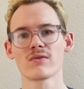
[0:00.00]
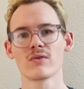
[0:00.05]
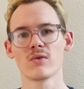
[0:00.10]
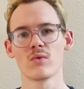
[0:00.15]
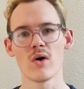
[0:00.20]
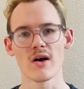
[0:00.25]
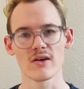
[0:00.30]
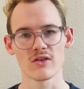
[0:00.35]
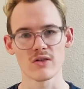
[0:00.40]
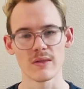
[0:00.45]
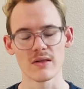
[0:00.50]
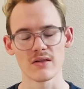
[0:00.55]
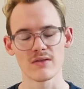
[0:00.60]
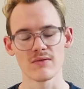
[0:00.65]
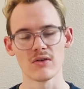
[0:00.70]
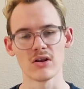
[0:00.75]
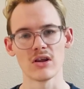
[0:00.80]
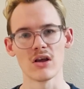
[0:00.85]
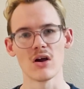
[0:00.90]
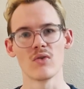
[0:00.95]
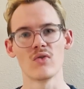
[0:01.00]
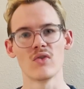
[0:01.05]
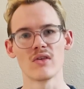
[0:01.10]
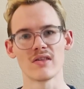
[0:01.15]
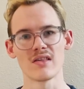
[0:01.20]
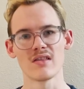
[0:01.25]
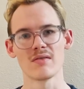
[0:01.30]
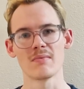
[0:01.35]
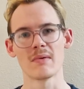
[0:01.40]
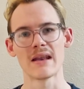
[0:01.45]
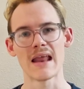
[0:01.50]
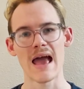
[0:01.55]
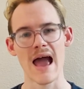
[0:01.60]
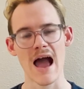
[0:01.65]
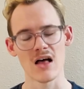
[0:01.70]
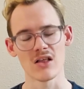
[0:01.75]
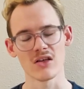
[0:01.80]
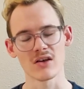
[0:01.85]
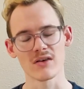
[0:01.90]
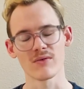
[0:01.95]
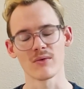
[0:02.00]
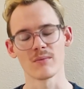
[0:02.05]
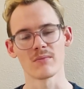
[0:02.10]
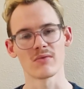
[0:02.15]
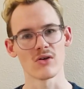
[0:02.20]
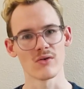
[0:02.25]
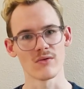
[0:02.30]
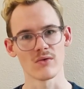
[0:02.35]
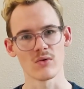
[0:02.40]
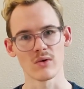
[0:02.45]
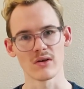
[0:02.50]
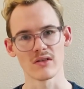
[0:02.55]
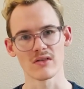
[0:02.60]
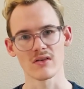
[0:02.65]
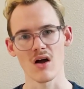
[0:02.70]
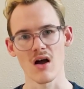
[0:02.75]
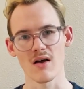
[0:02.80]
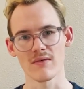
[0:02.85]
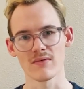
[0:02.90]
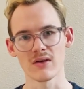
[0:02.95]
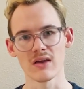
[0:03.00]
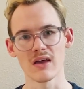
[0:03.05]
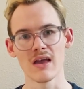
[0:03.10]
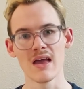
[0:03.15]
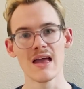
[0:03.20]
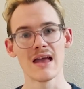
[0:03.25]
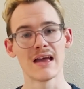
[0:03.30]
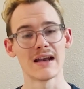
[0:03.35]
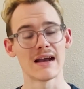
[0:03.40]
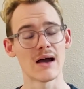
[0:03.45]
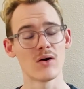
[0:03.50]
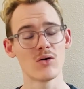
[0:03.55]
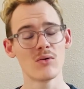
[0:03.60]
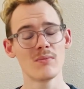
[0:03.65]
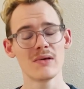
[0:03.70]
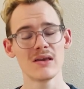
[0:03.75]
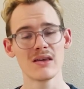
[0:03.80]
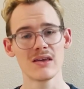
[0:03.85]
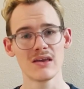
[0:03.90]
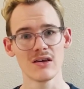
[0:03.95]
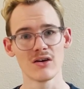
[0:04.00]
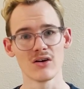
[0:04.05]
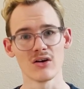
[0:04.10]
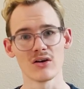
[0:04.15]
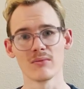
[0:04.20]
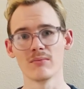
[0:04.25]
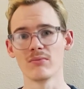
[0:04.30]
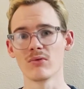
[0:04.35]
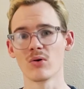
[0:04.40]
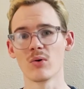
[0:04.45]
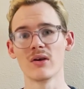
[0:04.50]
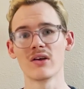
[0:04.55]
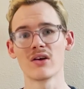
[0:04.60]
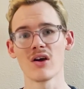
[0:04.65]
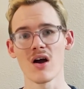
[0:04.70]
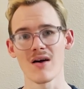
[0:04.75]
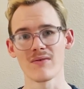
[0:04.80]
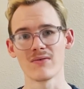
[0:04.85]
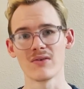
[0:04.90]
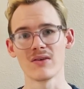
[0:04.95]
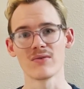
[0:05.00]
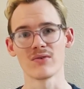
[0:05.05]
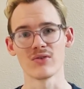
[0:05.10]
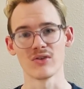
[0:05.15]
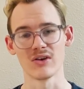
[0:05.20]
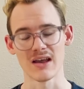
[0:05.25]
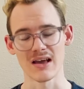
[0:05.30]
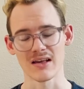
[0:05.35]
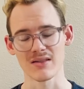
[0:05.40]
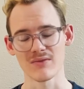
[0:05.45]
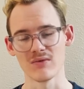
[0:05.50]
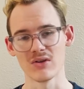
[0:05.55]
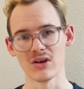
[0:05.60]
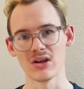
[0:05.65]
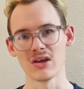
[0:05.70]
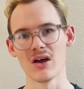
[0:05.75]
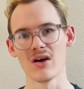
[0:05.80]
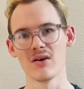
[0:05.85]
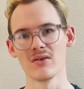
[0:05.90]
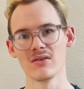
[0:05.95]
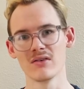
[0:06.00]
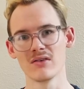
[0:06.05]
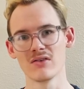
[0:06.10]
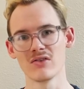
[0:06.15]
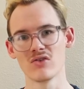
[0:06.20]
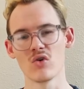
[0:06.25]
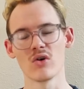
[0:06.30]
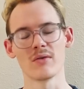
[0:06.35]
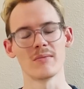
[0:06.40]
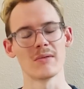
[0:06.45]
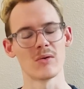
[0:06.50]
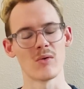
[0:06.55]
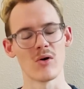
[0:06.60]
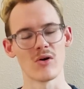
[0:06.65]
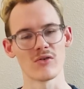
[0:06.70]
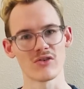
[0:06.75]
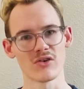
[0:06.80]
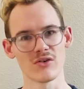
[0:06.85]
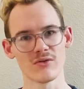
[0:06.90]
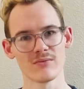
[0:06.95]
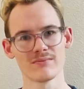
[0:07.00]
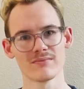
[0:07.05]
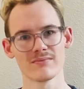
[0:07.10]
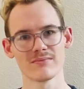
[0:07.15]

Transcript: for watching this video. This has been Alec from Silver Wings Coffee, and I will be here brewing coffee for the next video. Join me, won't you?